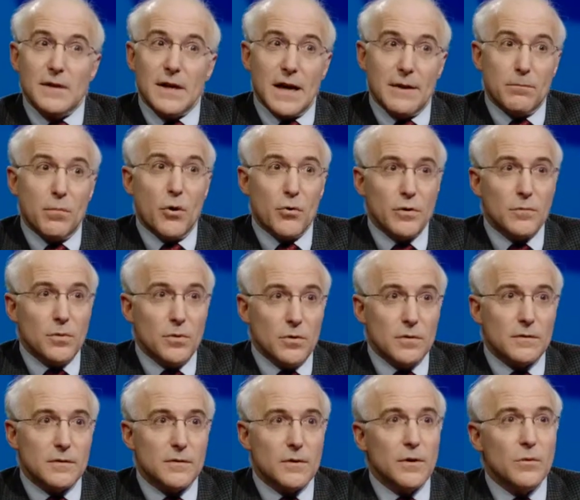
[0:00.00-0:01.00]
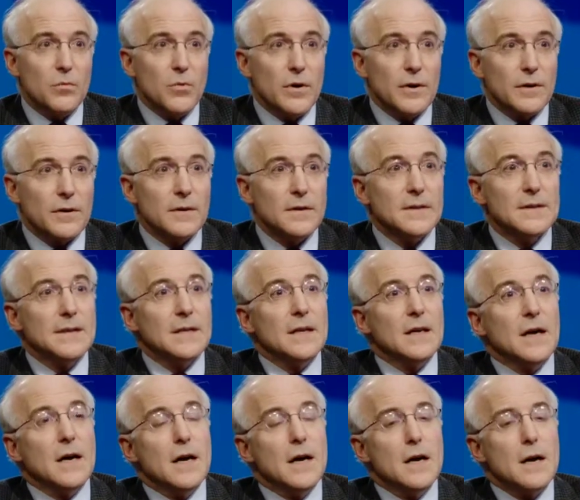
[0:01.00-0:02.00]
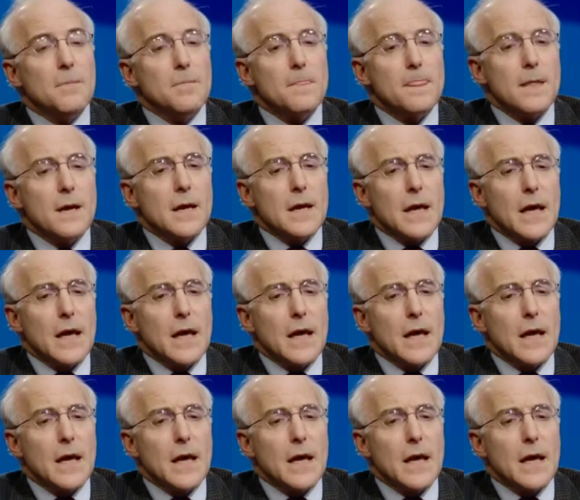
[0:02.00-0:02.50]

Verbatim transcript: non-potable uh, water. Right. Um,